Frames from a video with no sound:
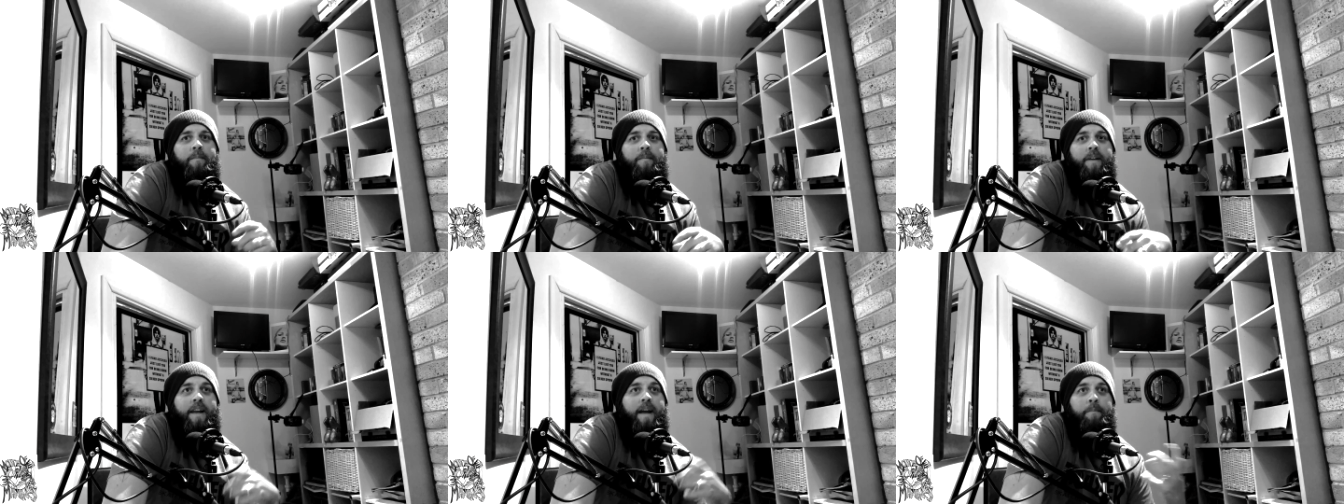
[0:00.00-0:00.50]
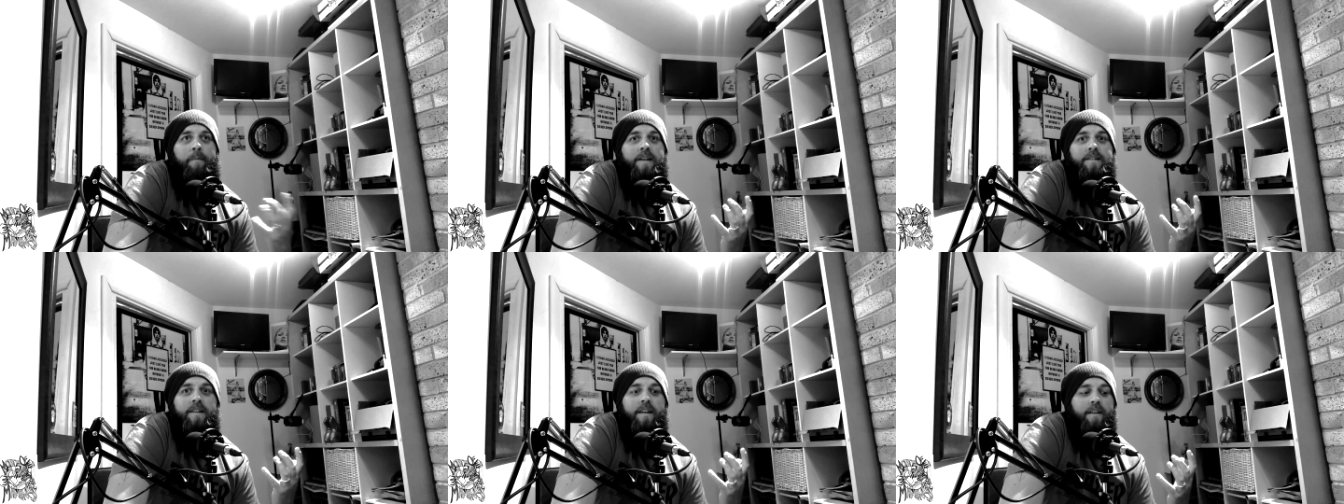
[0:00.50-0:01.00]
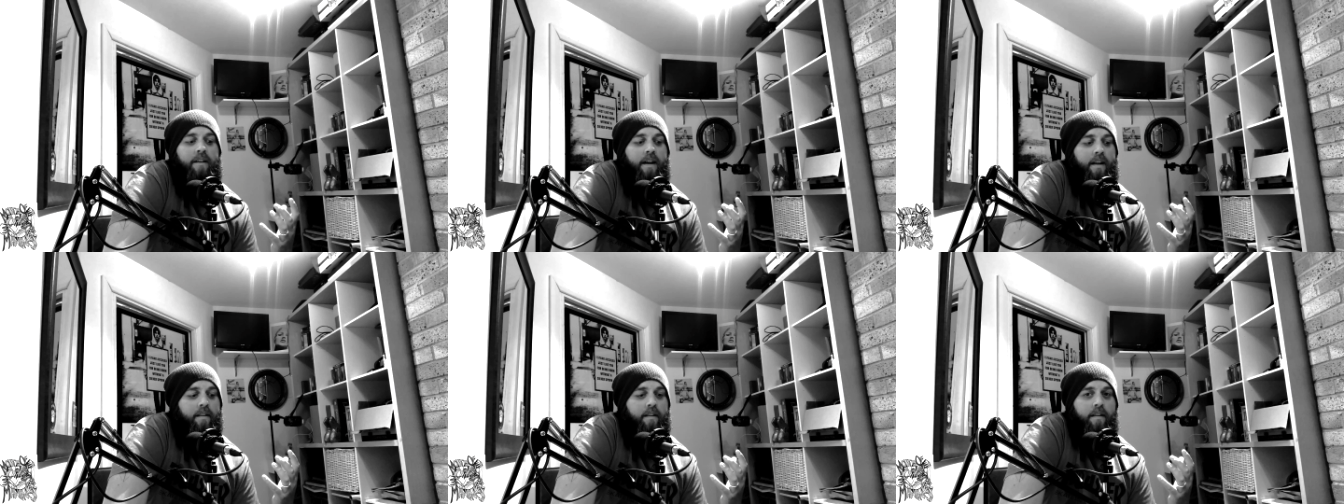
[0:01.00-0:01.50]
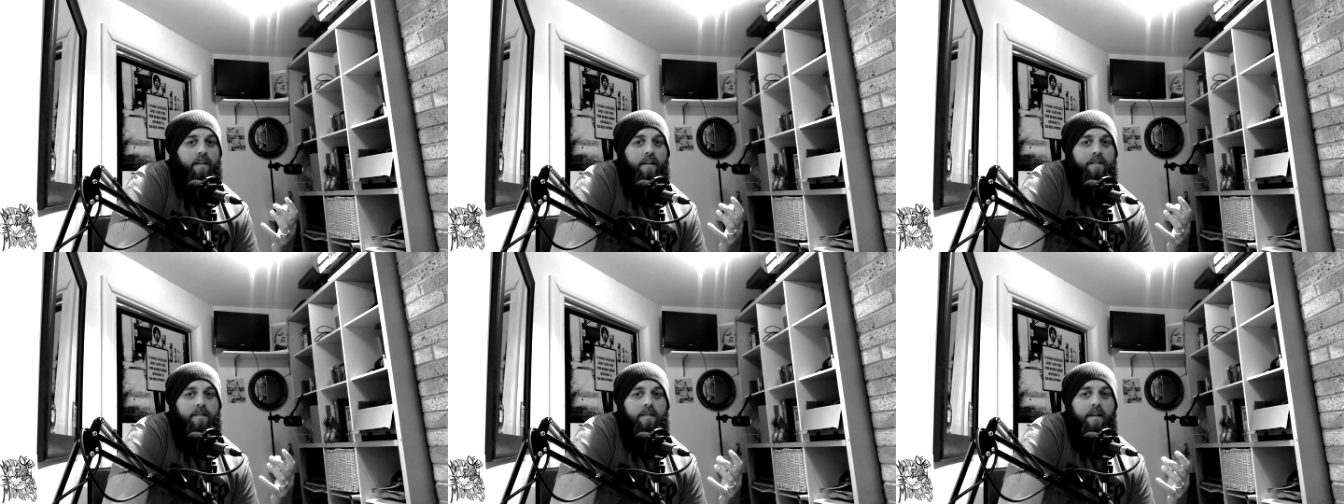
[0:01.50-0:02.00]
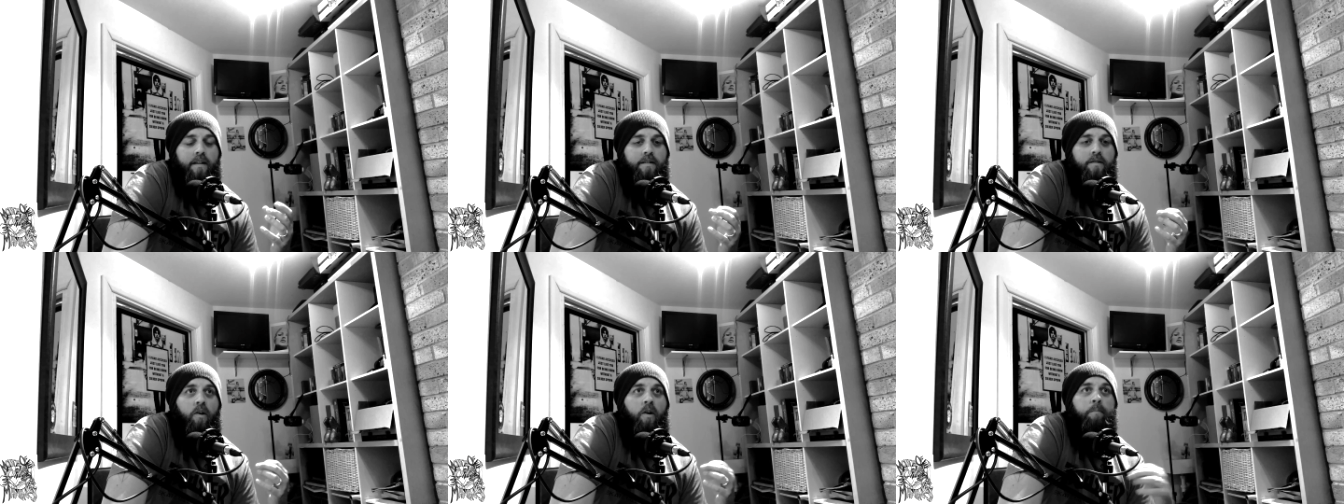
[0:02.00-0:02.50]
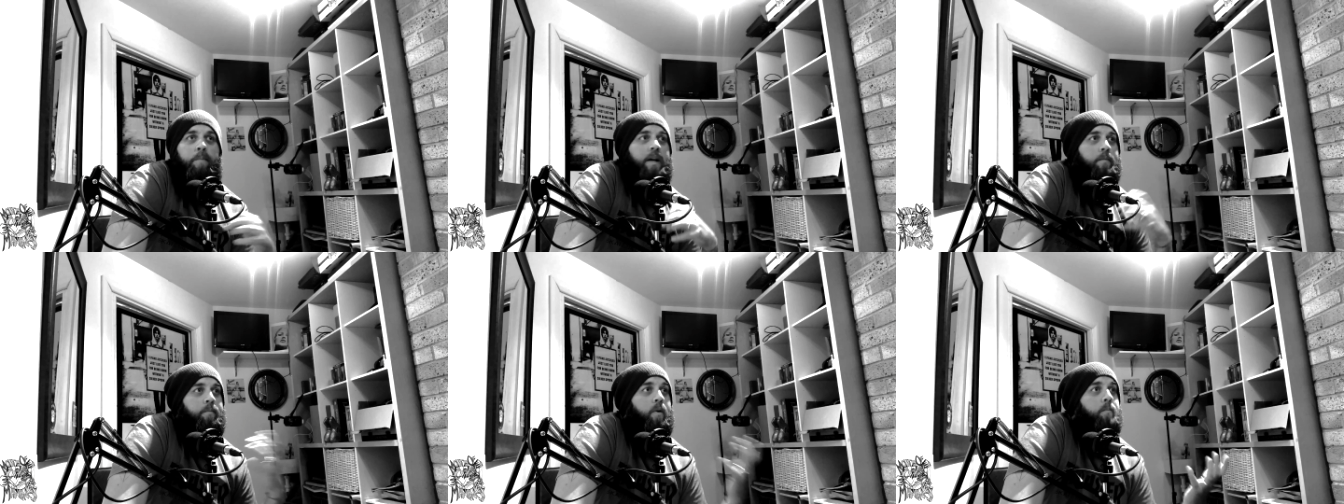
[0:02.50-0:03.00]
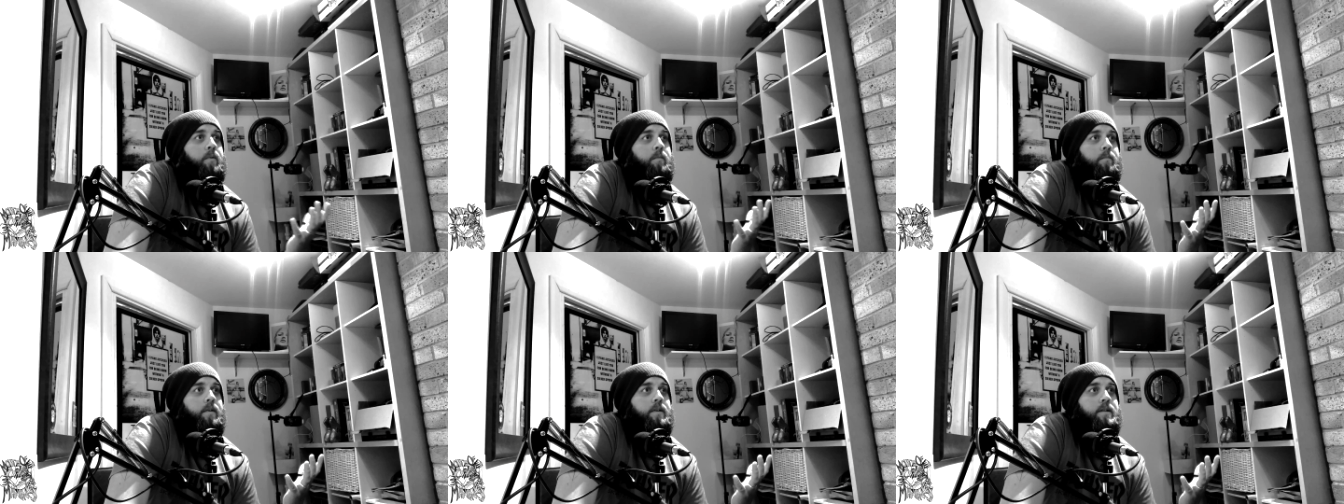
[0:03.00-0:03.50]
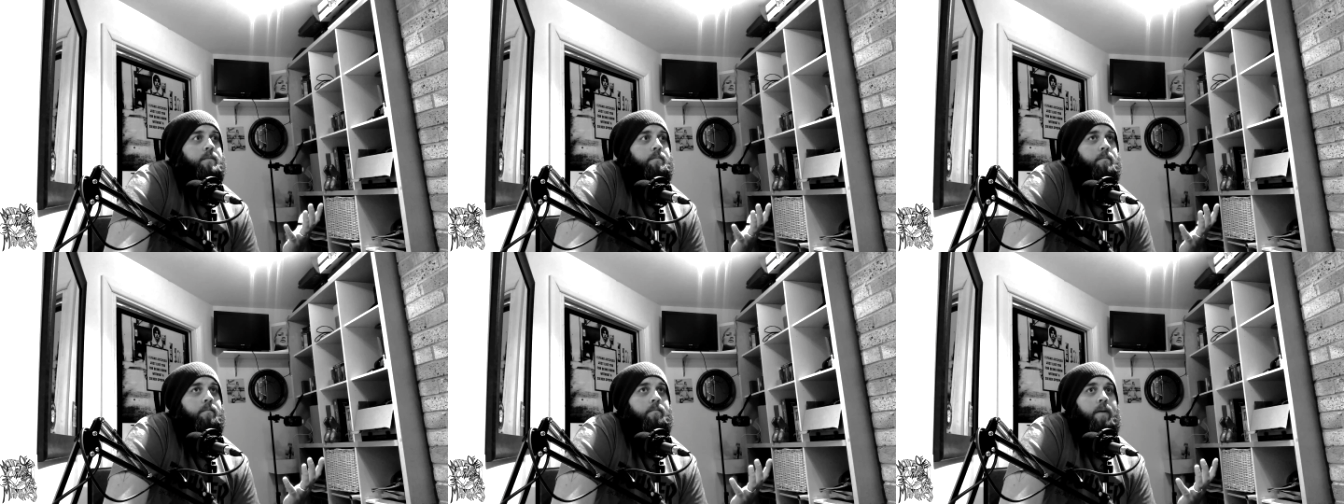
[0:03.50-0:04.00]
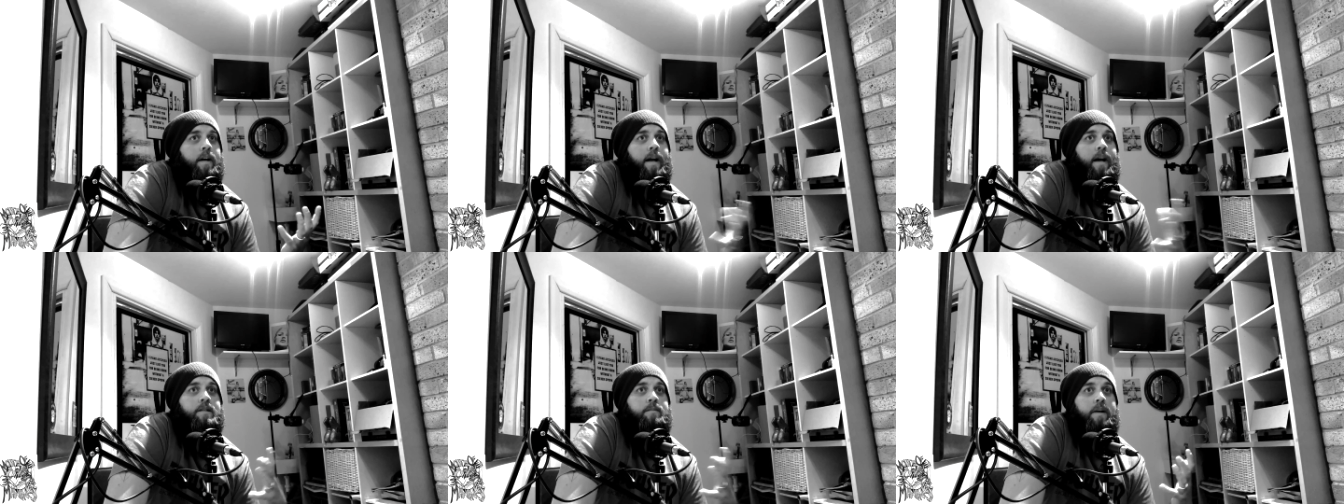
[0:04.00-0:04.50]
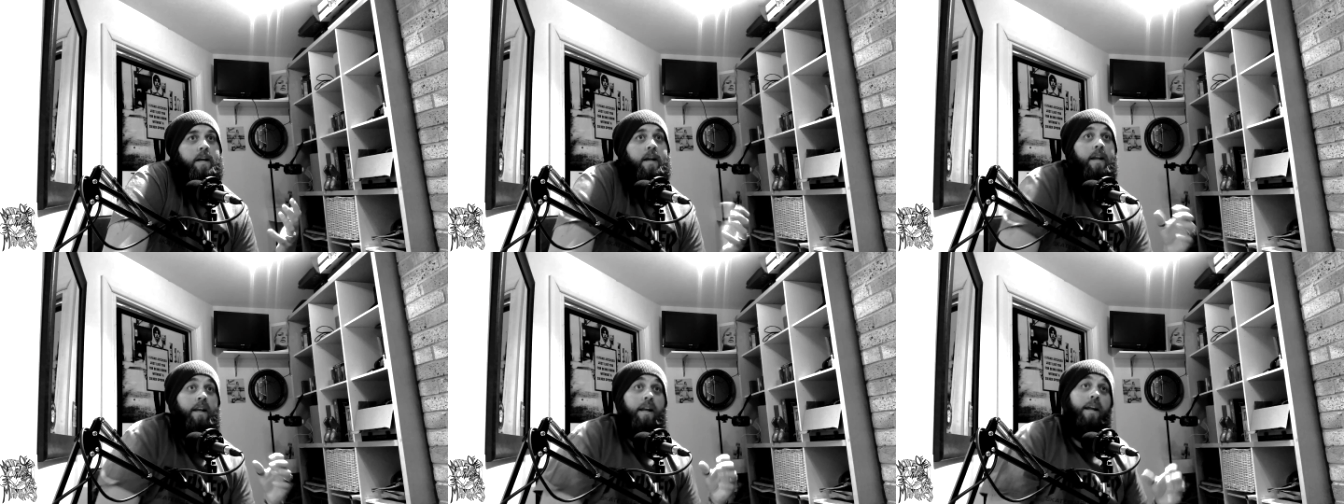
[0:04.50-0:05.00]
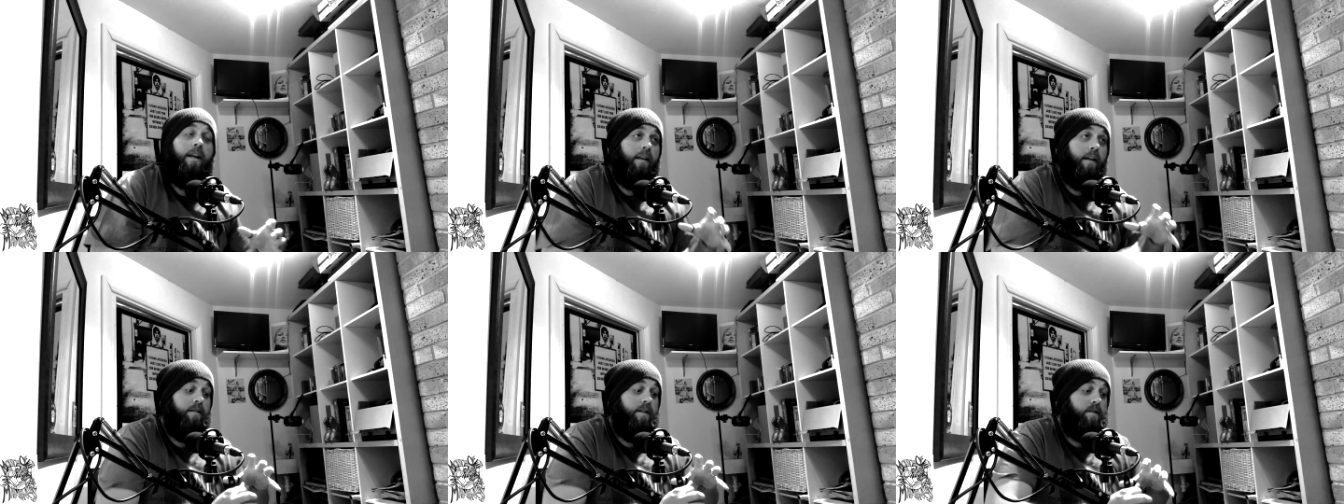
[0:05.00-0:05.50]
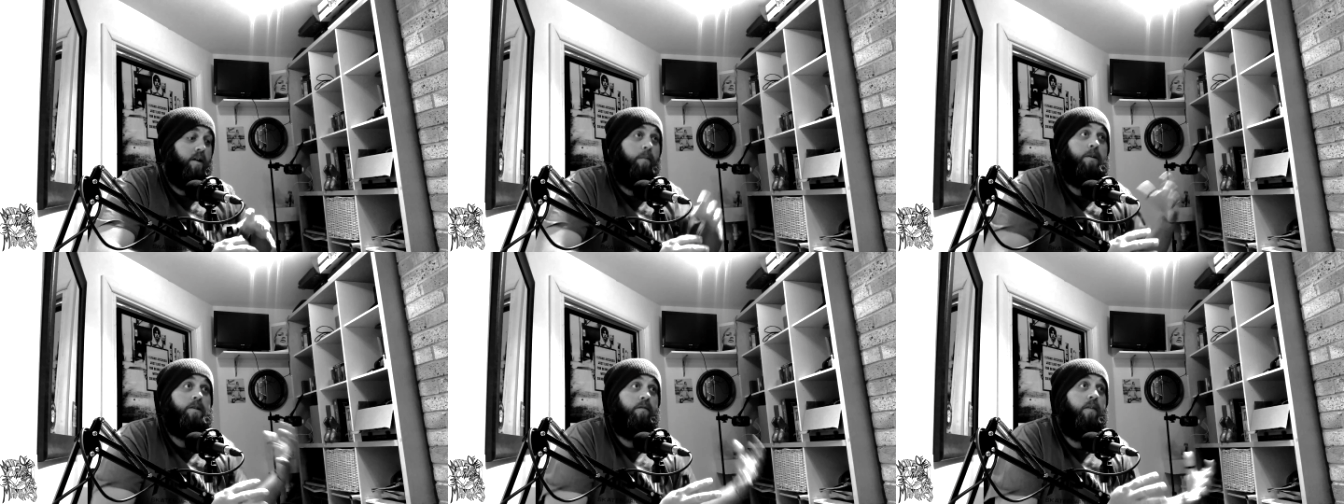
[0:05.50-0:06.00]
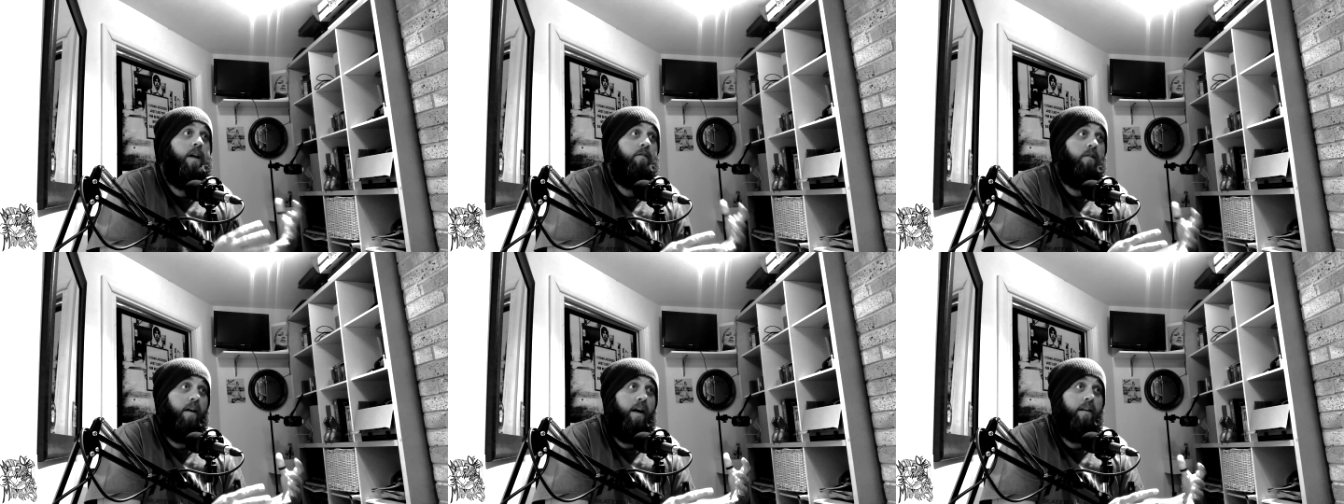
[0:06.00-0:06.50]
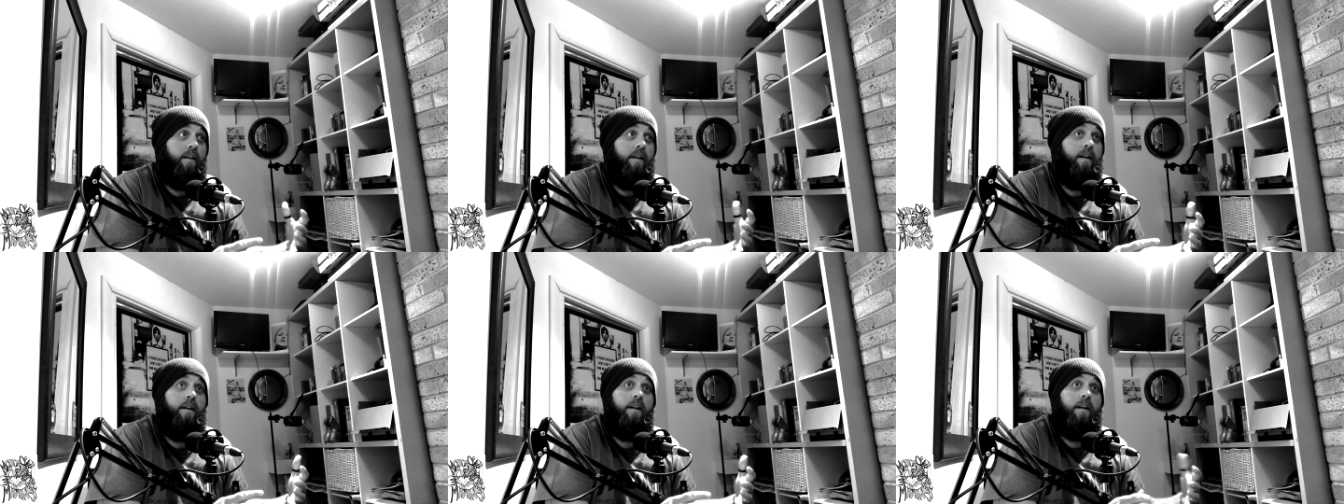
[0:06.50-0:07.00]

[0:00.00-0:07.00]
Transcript: But yeah, basically, like, it's not a bigger problem as it made out to be, and there is so much fear around it.